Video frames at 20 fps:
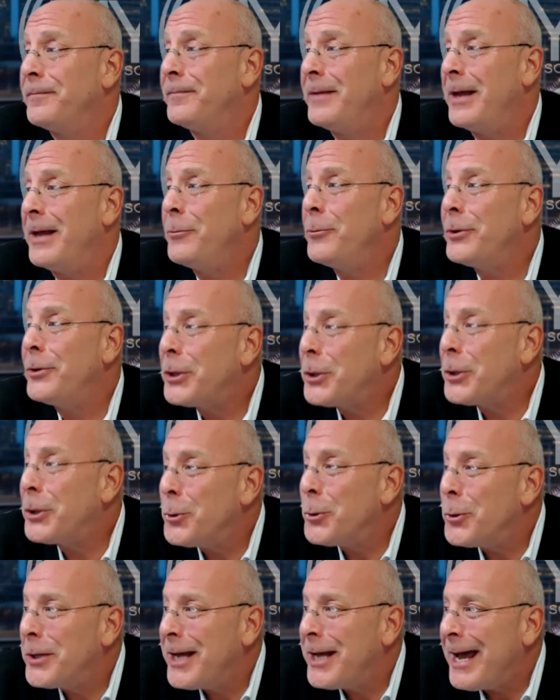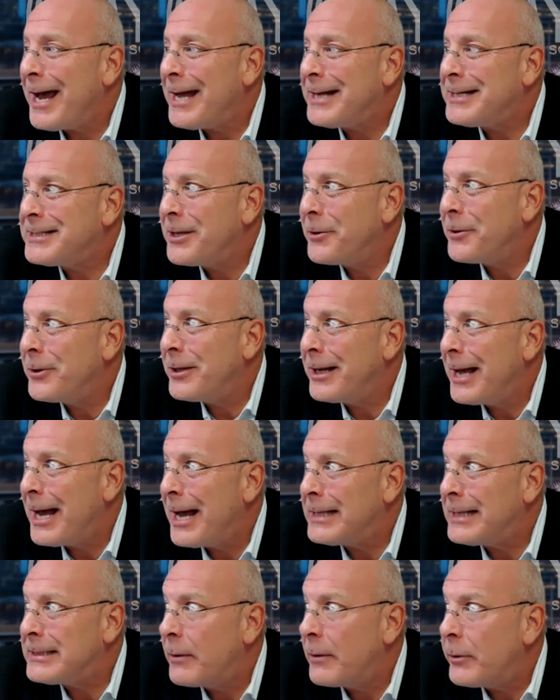They were the cool cats. They were the
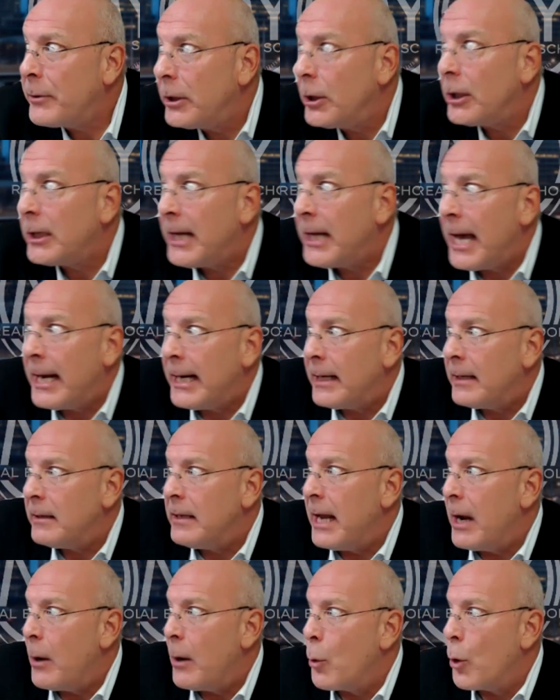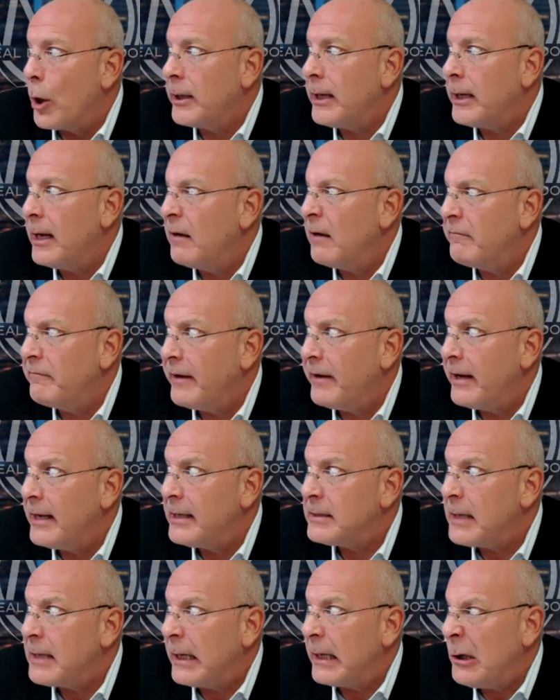guys look at networking
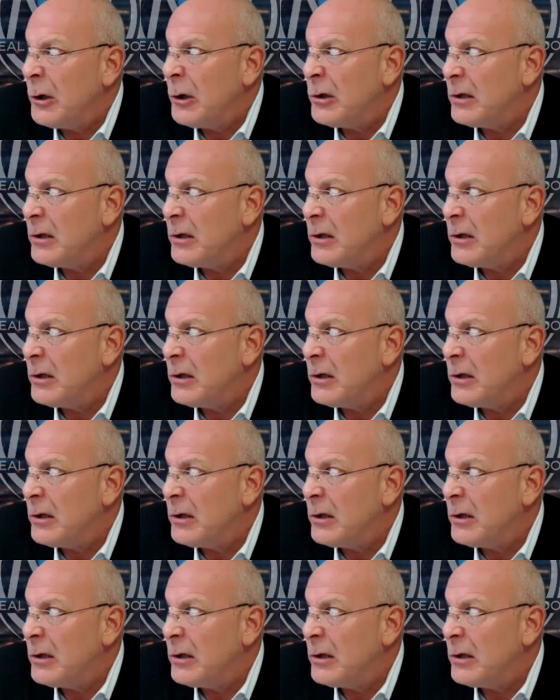events like,